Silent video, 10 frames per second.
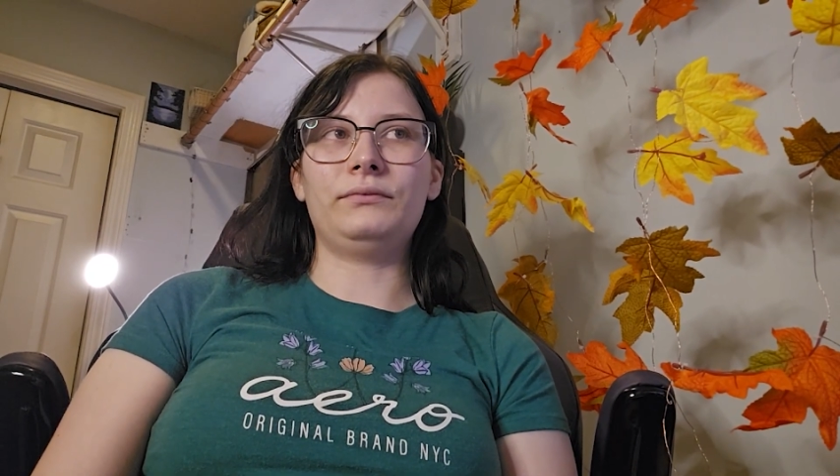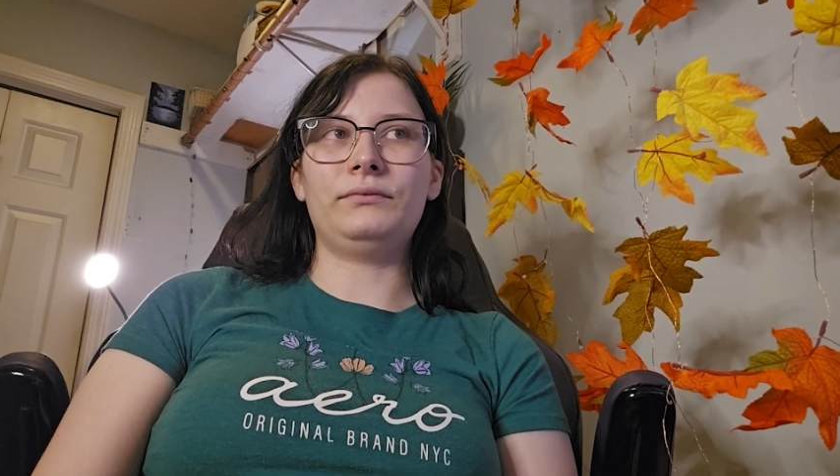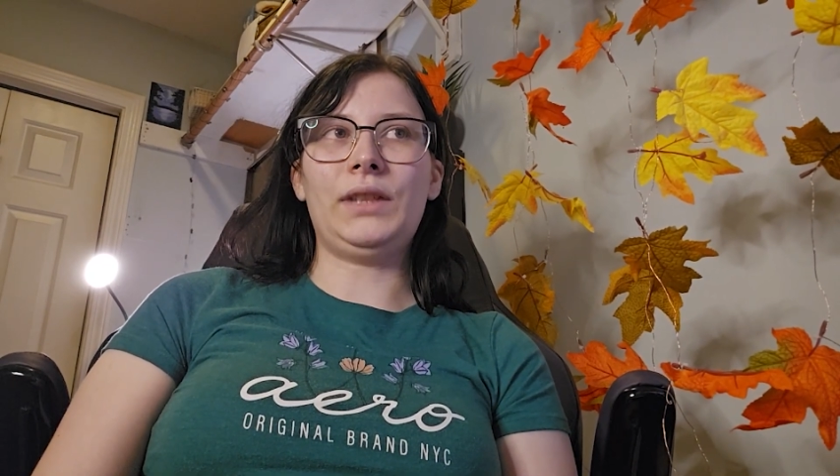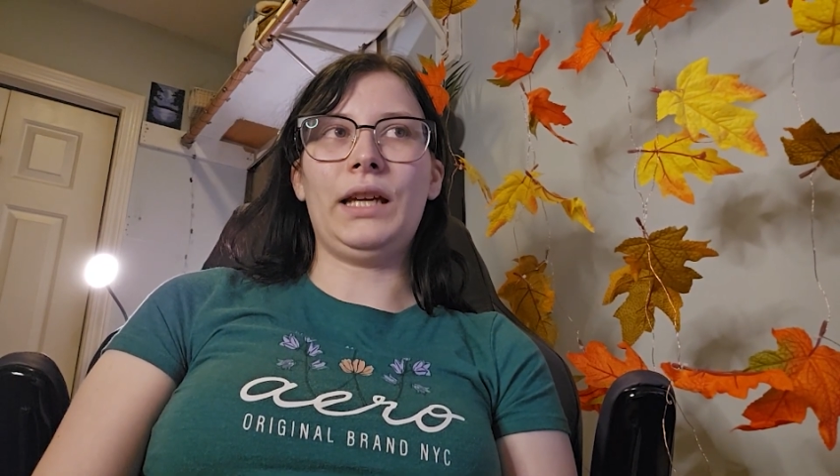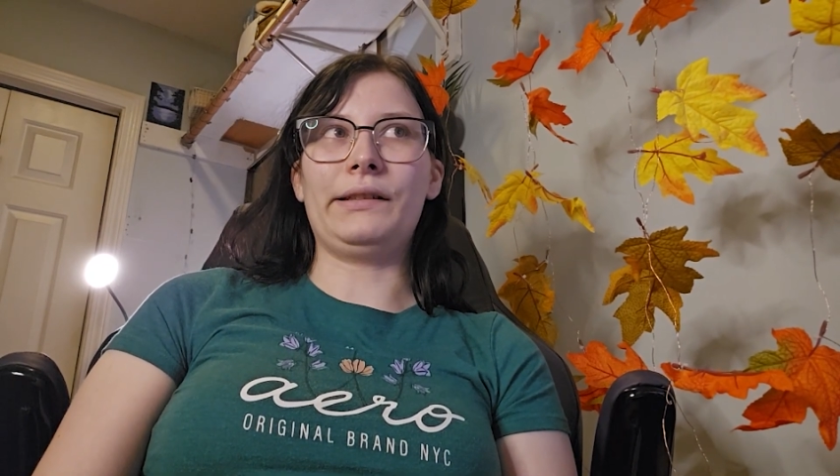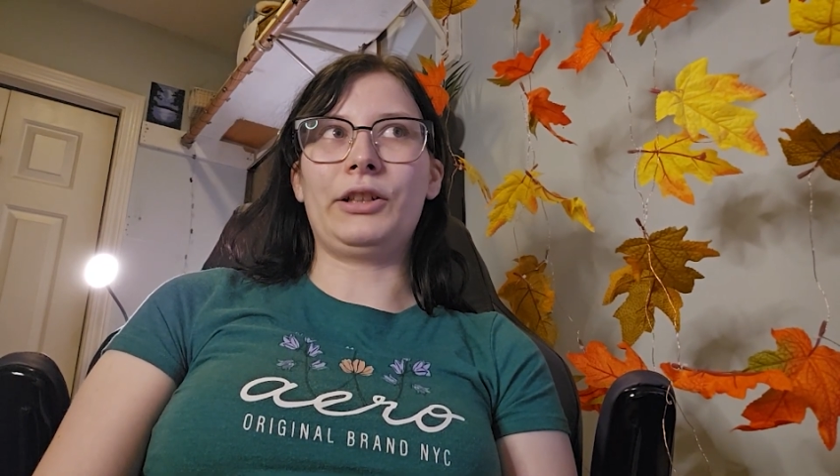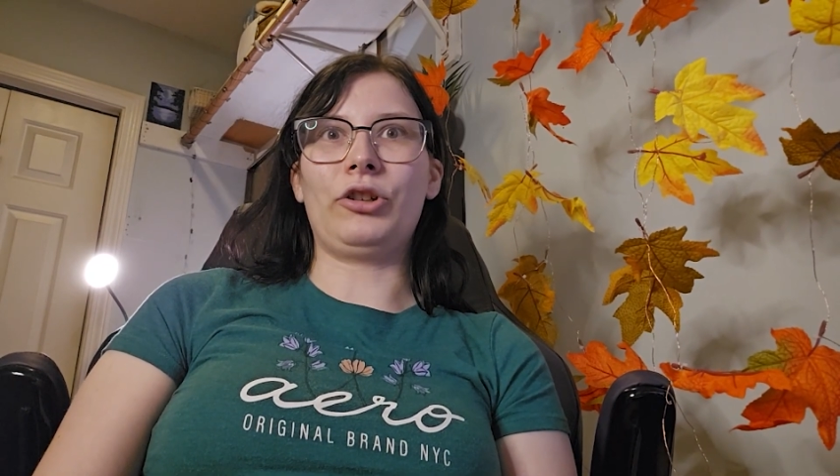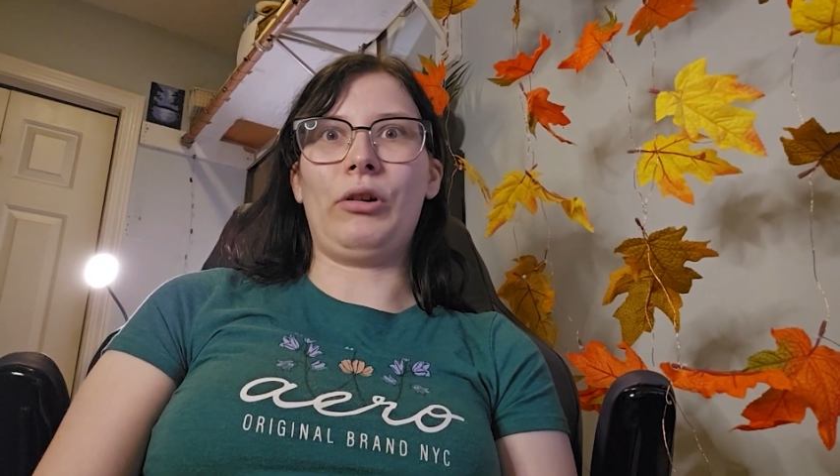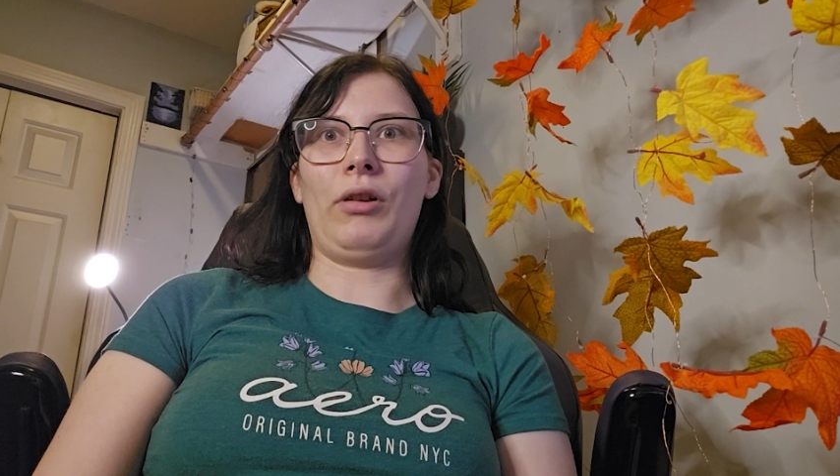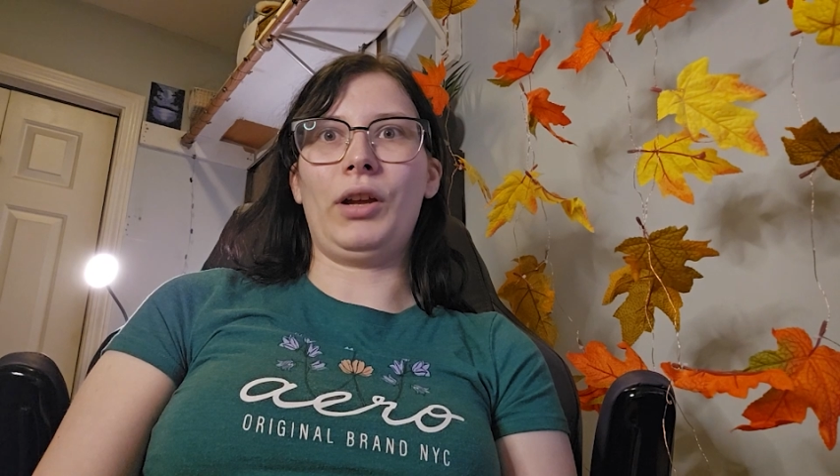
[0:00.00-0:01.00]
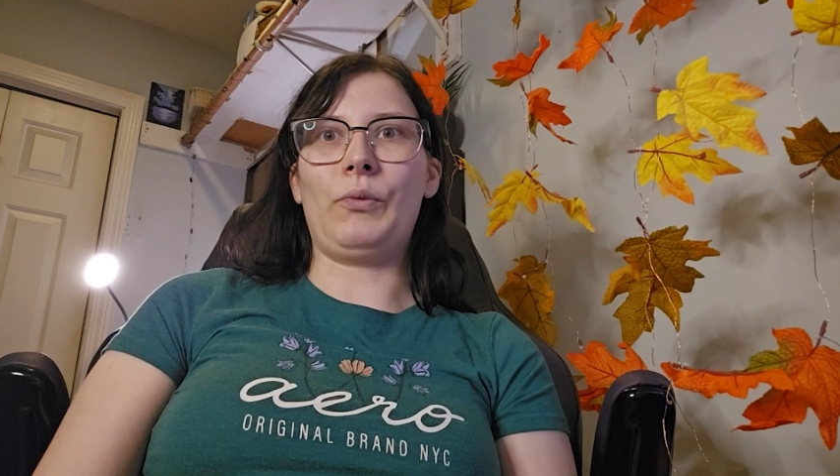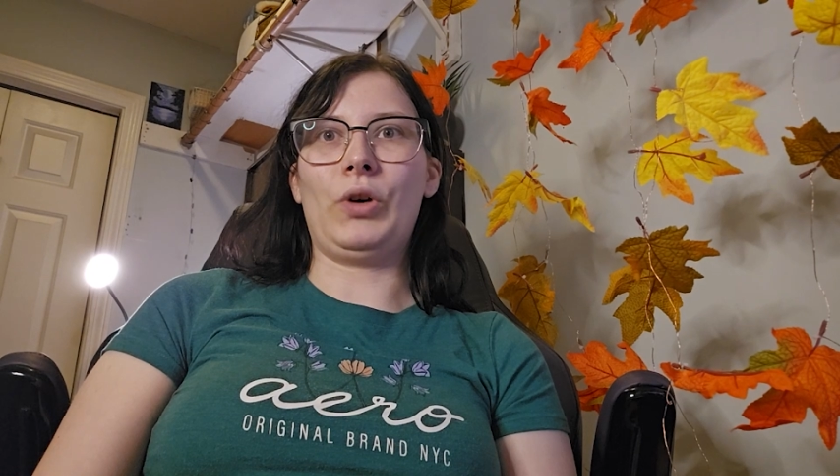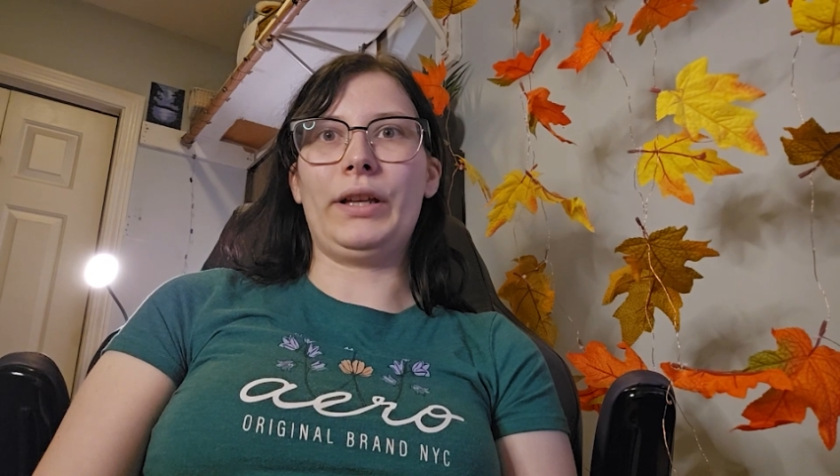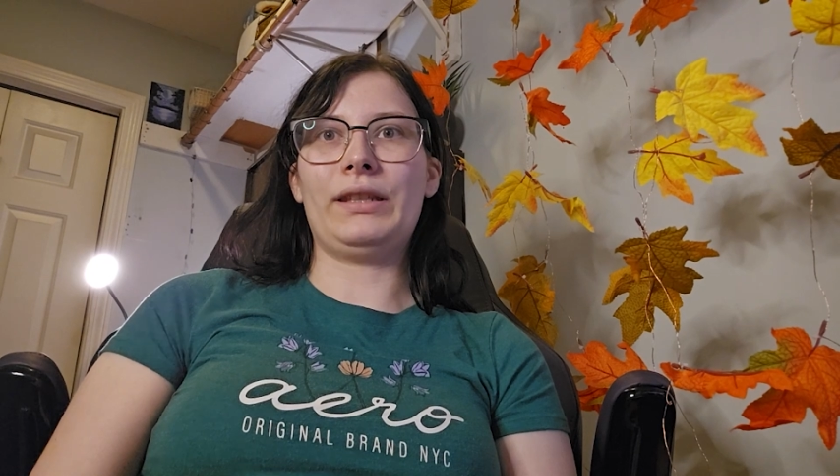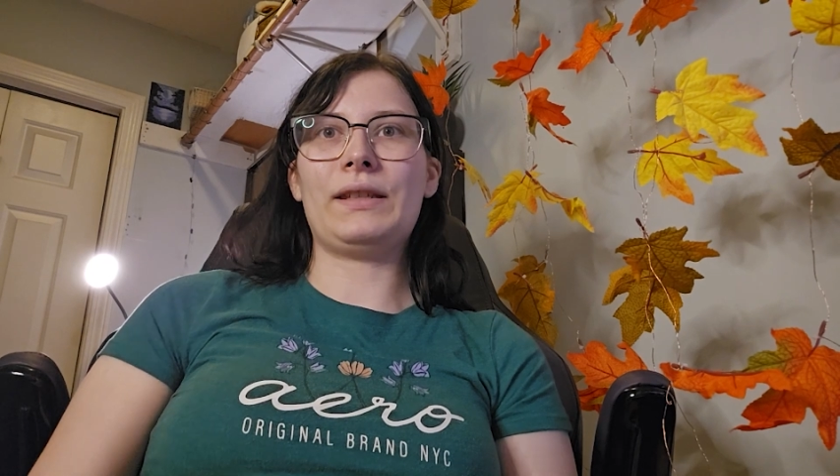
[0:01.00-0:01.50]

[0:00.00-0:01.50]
telling her all at once.